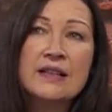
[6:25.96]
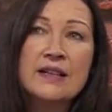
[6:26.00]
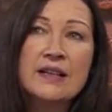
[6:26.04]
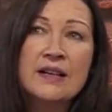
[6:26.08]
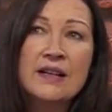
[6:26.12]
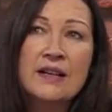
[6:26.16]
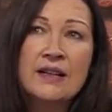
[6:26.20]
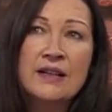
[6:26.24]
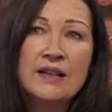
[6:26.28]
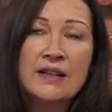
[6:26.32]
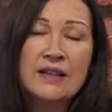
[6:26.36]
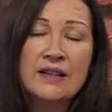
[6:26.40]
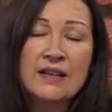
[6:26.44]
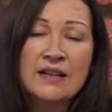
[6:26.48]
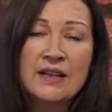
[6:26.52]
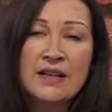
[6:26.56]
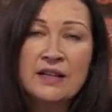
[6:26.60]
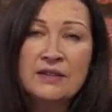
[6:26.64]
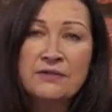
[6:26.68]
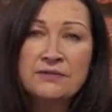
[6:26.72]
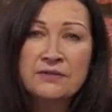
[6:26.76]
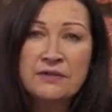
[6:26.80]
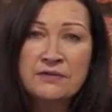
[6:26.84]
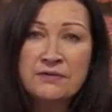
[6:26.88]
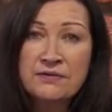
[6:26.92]
a
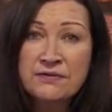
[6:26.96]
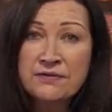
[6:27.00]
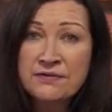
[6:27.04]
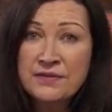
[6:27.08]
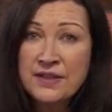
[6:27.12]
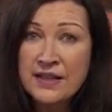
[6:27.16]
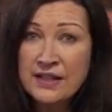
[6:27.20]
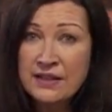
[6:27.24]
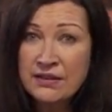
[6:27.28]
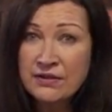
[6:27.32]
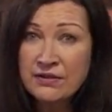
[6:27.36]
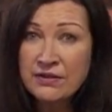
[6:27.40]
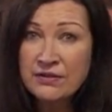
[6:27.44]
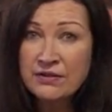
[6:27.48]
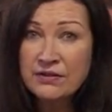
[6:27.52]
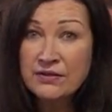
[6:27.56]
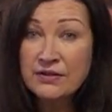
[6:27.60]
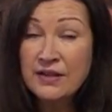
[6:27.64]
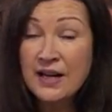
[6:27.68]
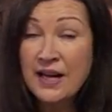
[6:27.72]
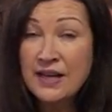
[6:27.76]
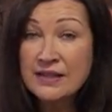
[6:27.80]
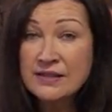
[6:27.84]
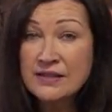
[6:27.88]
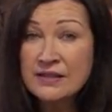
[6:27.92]
life of faith,
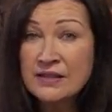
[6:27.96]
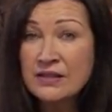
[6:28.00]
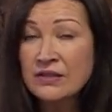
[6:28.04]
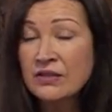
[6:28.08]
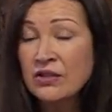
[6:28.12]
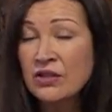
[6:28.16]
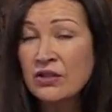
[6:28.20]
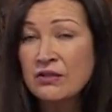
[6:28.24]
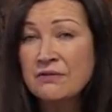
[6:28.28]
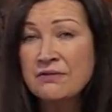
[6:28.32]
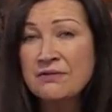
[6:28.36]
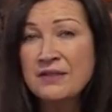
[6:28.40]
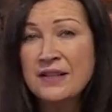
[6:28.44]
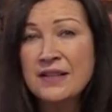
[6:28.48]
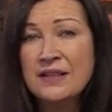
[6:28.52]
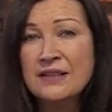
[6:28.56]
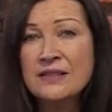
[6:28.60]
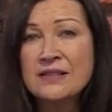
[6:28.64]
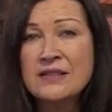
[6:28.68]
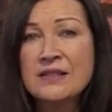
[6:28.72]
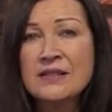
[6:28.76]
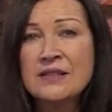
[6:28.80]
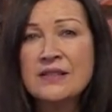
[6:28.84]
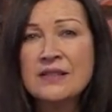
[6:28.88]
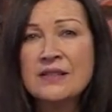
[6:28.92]
asking God for
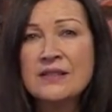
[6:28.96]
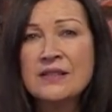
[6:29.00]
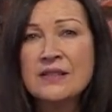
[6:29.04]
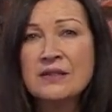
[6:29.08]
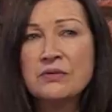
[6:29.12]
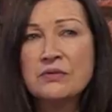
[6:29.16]
answers.